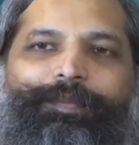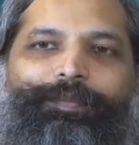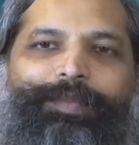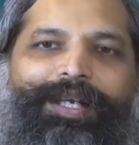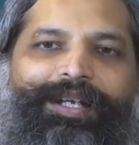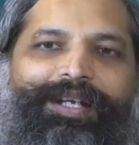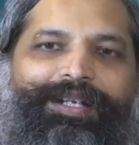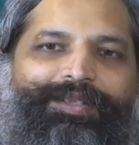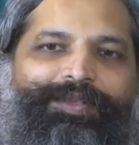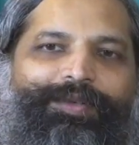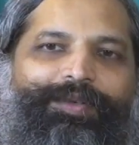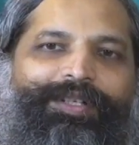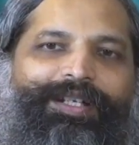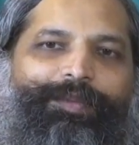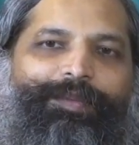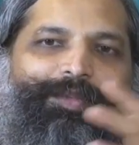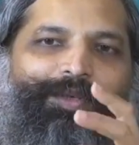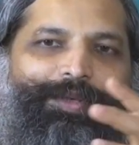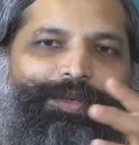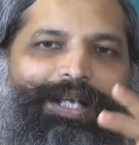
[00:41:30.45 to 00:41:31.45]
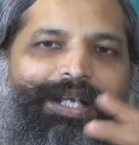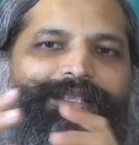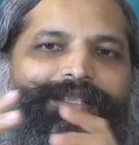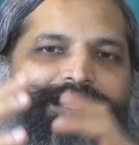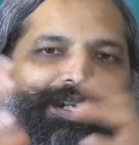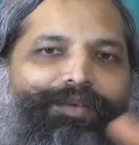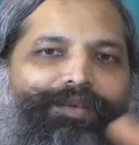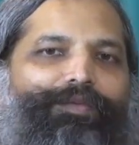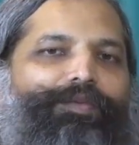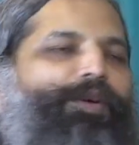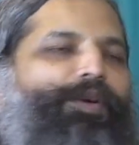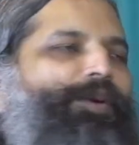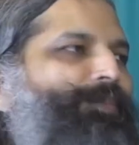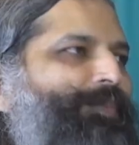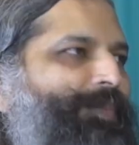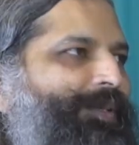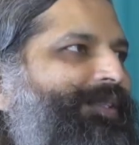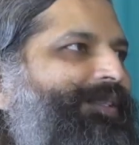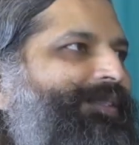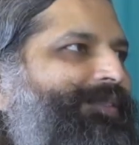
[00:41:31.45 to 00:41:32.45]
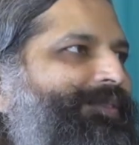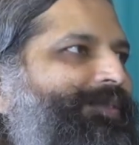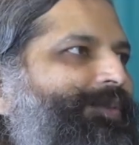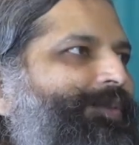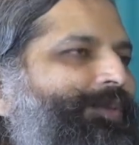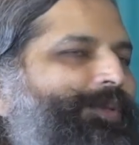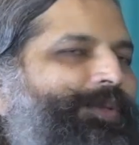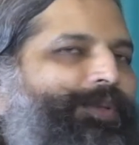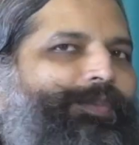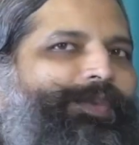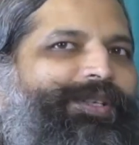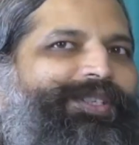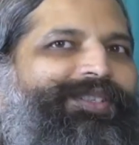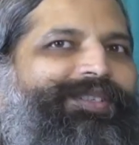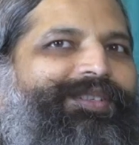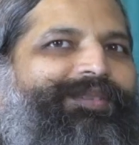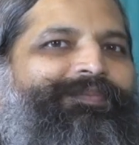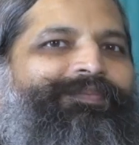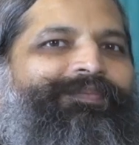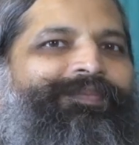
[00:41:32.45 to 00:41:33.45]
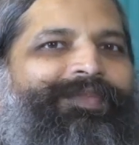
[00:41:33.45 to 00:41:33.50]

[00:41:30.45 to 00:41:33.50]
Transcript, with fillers: parents could come together and form a school, which